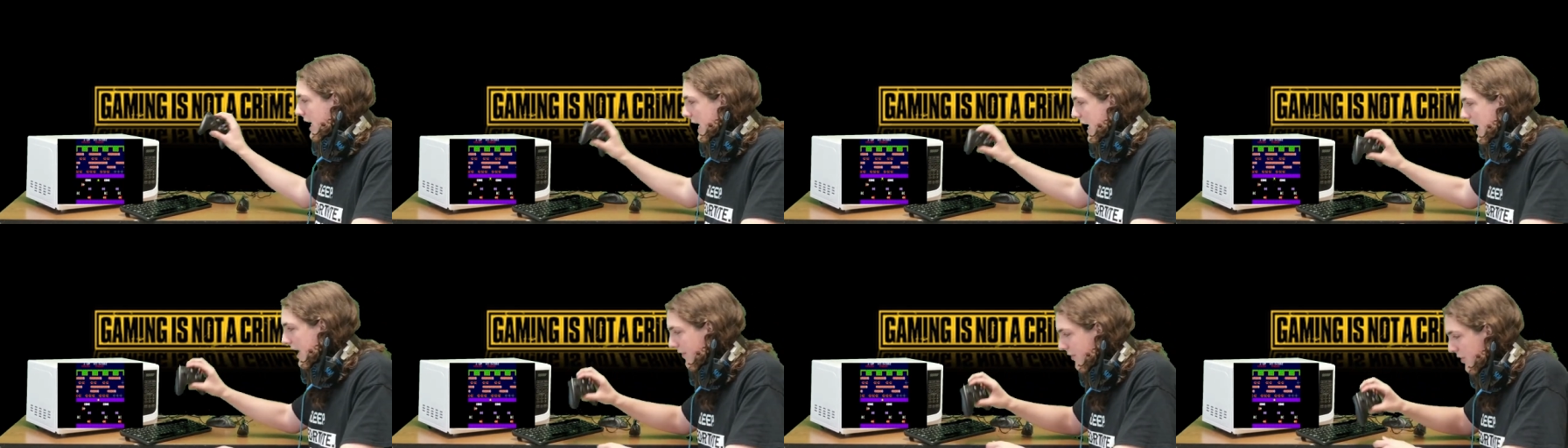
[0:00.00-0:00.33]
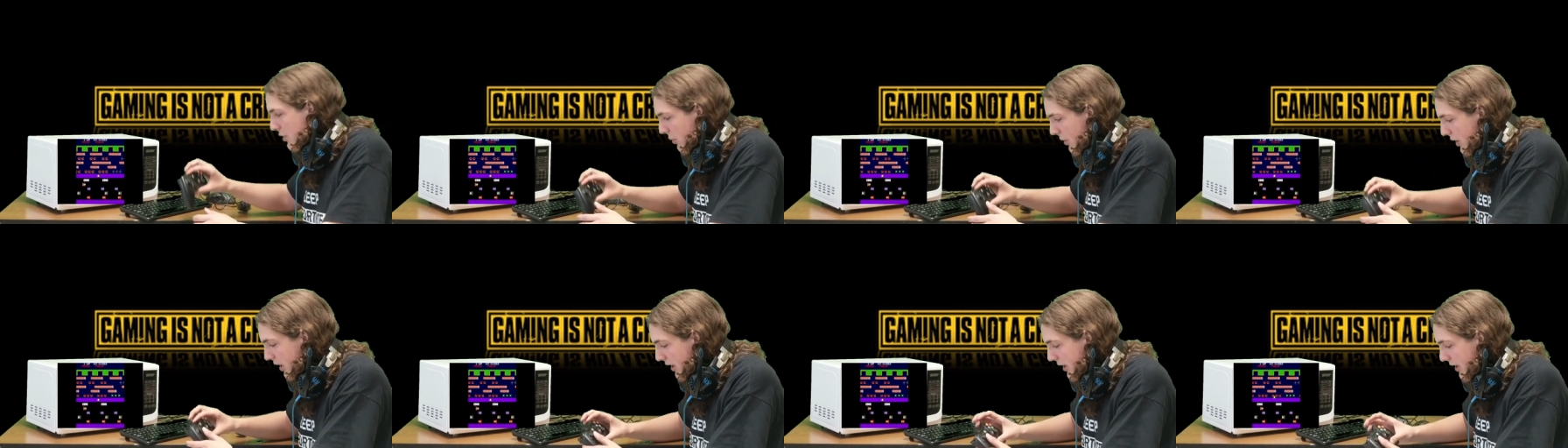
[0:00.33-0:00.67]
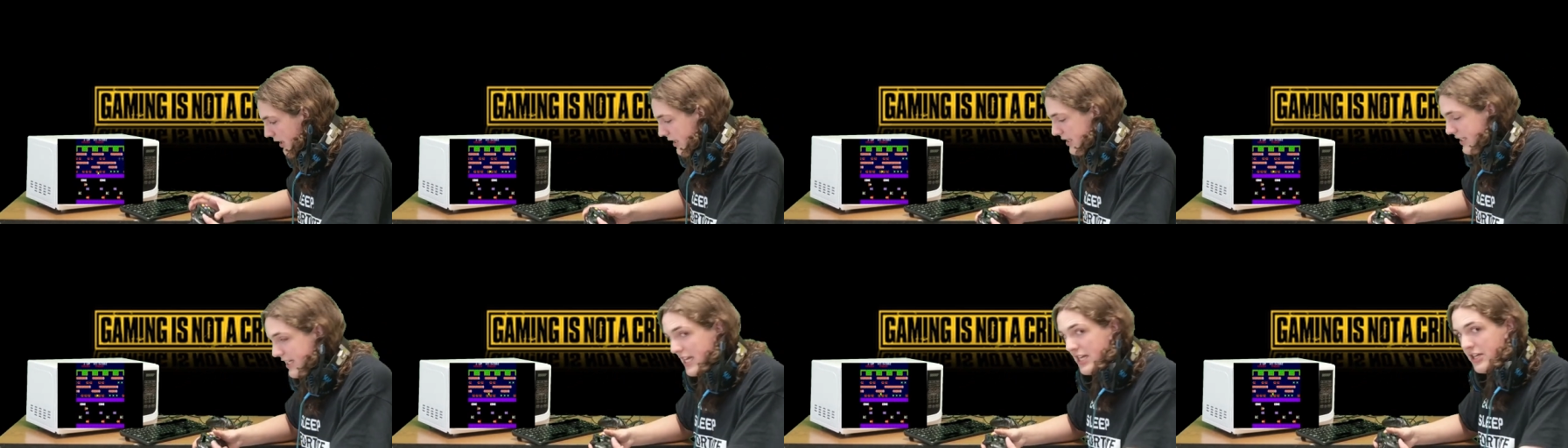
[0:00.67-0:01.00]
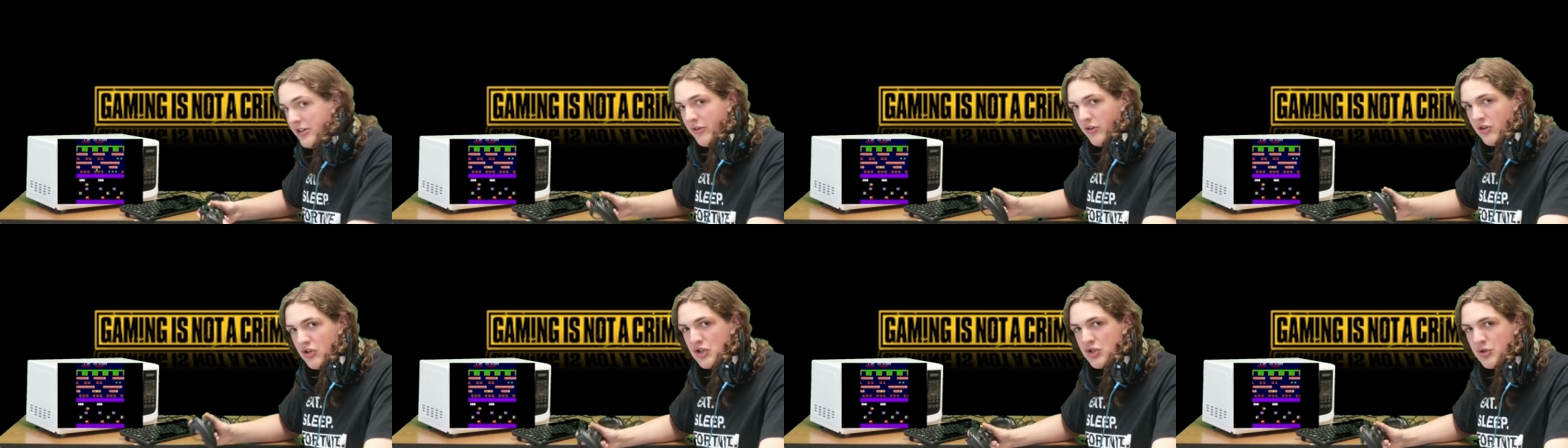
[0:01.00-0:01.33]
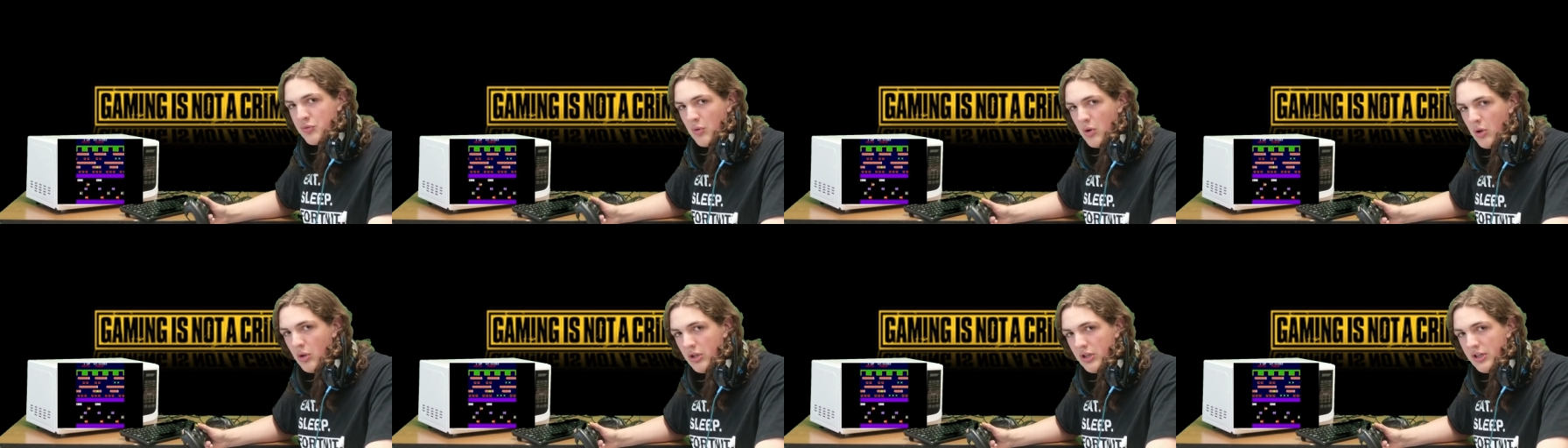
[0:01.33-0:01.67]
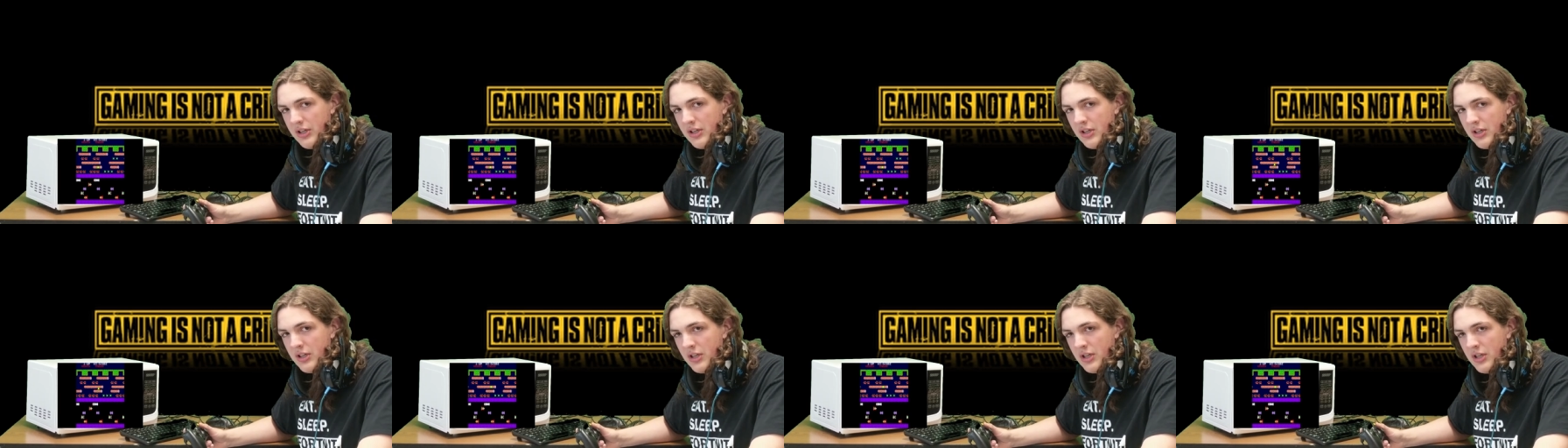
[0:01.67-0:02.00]
If you uh, take your
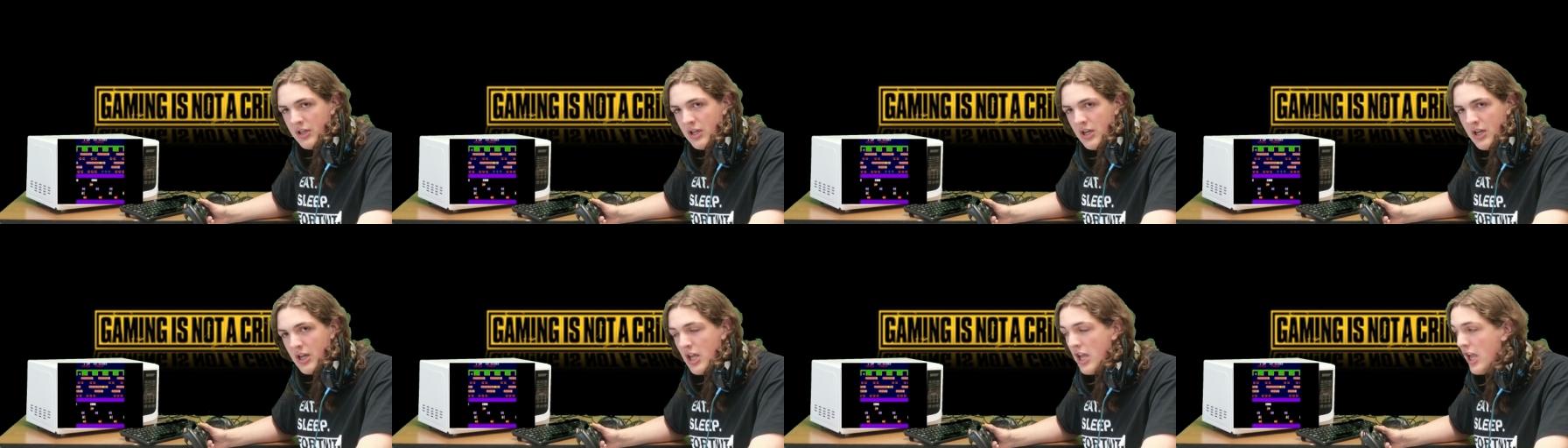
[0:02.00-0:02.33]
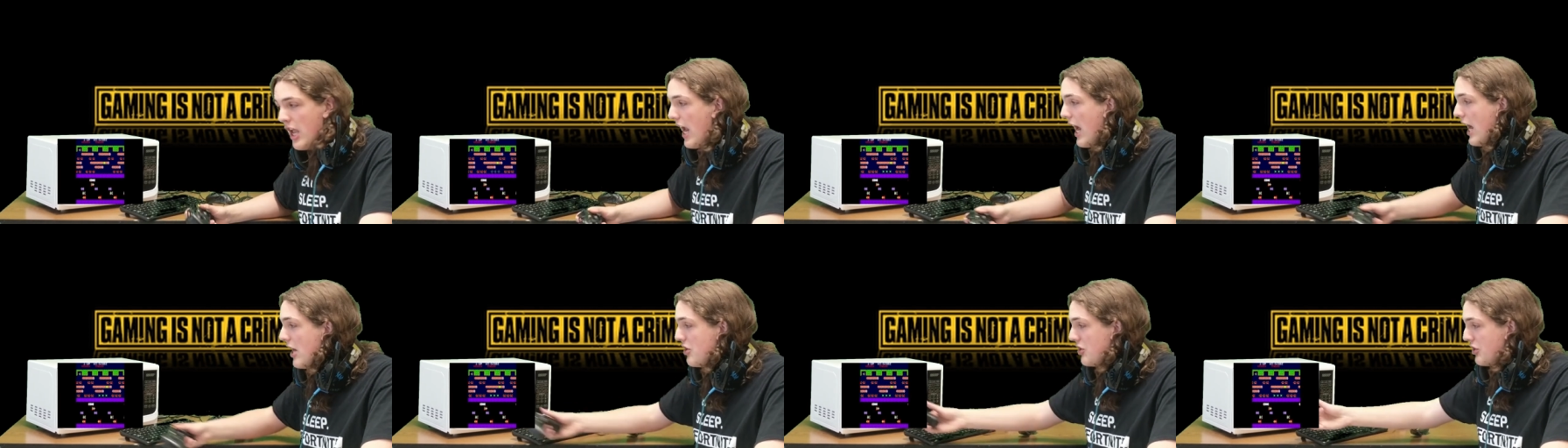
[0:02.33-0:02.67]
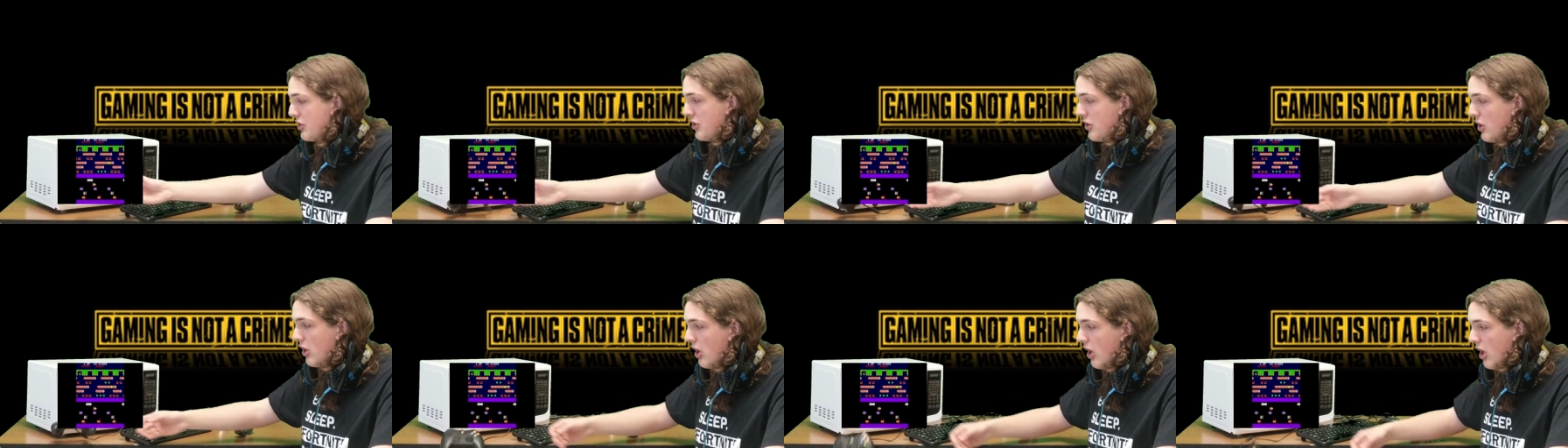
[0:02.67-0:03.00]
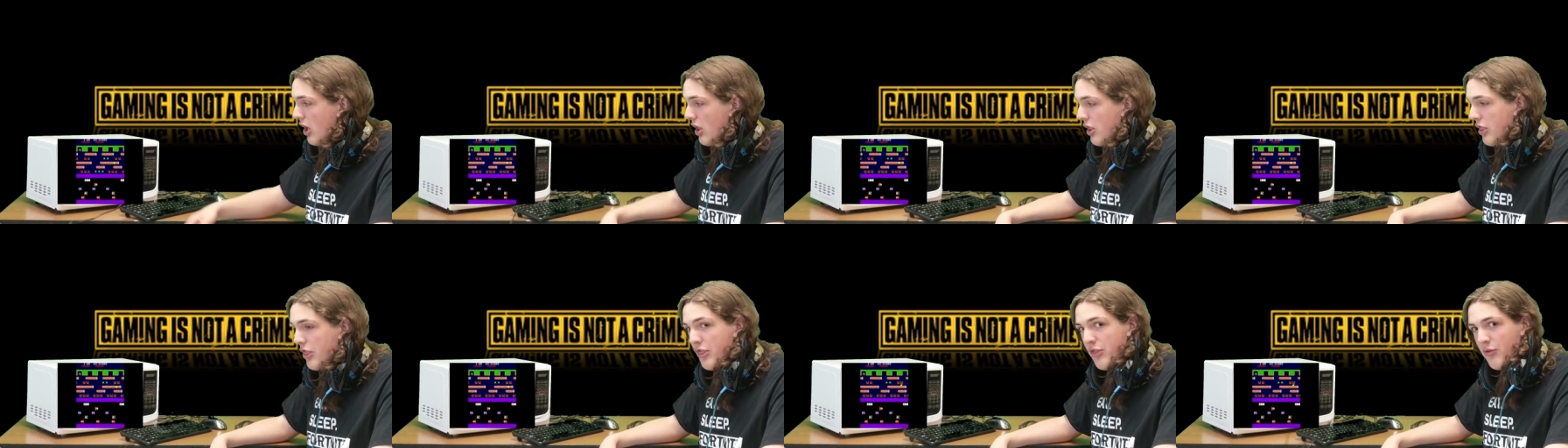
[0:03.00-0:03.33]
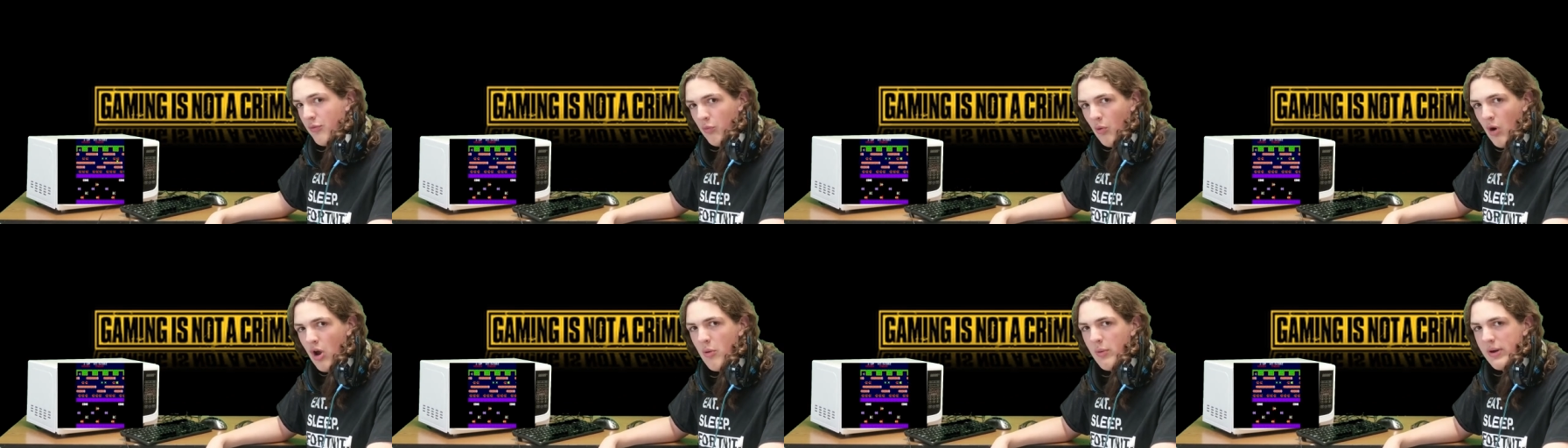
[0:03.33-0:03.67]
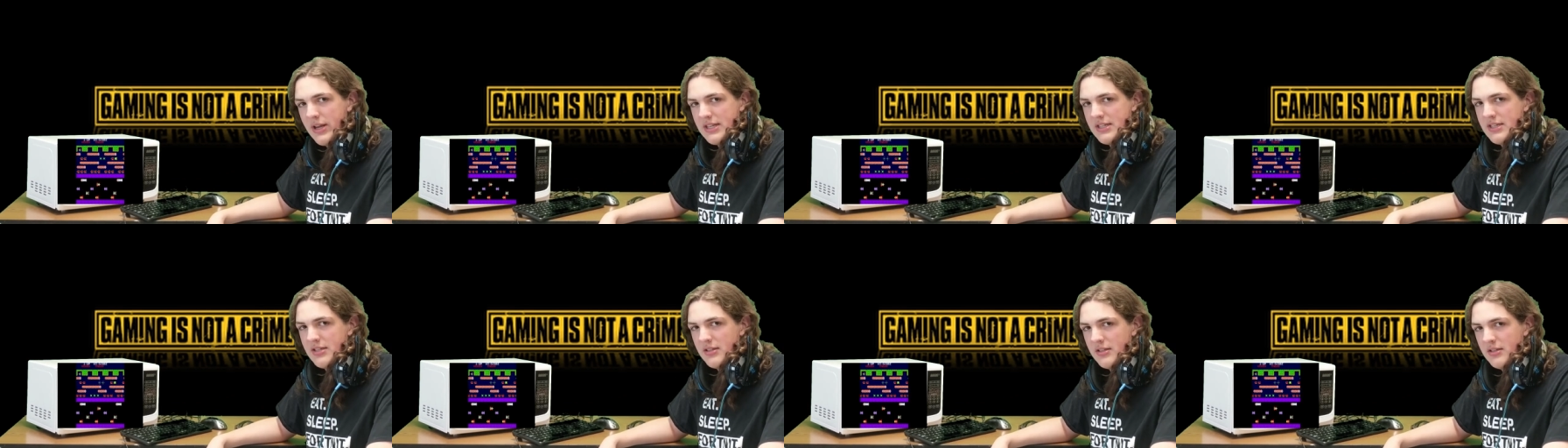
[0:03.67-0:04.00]
controller and just throw
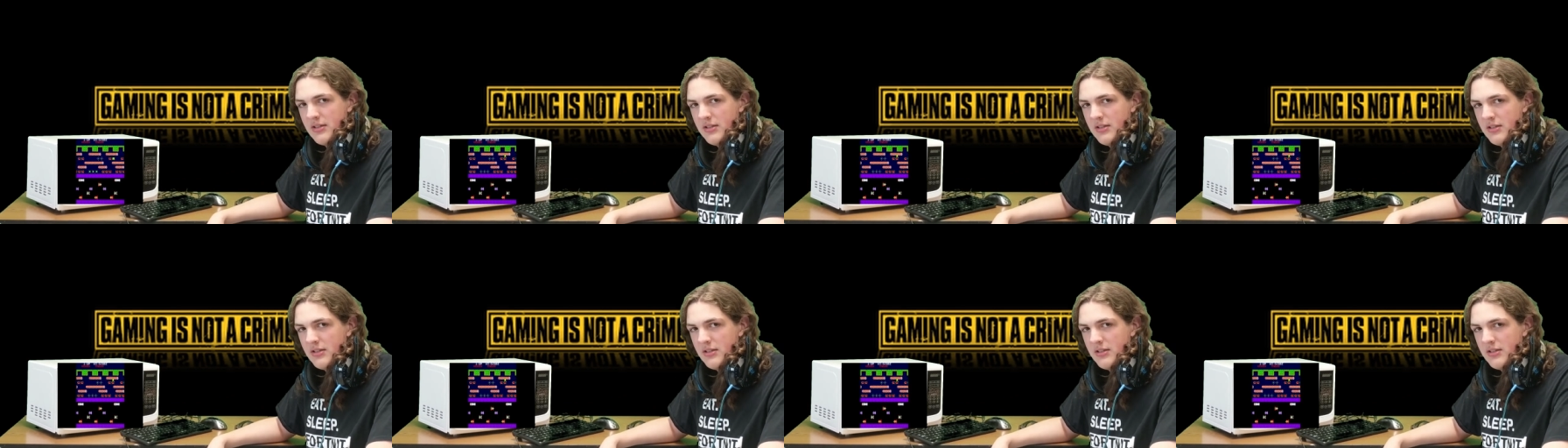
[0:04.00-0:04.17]
it,